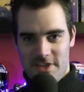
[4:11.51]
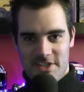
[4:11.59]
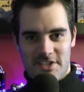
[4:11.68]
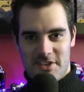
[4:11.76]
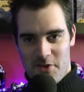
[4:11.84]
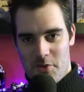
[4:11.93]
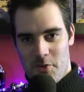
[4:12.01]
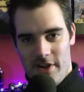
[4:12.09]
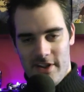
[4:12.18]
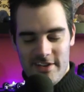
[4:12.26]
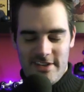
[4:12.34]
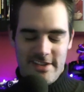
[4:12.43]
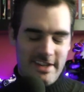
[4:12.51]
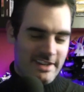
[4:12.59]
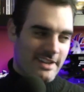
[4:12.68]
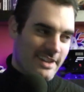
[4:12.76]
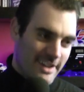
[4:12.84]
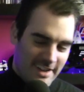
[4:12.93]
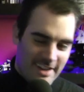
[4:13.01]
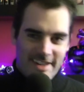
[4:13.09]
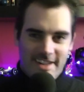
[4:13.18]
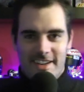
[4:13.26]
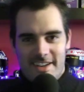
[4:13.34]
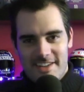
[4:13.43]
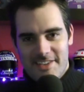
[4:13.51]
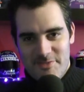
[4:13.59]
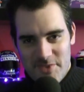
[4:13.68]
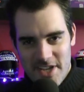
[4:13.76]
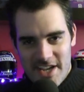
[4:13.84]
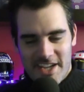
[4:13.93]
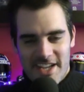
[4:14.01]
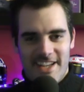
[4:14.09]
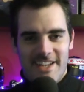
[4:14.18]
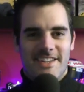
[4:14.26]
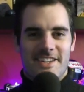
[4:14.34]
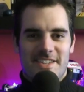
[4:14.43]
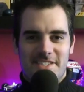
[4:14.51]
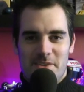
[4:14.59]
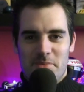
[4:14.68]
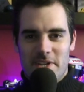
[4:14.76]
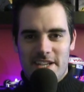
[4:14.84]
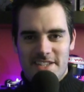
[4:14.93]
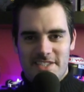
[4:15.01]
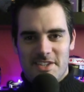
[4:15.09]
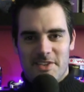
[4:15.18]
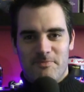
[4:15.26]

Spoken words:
They just go quiet, and you think, yet again, somebody has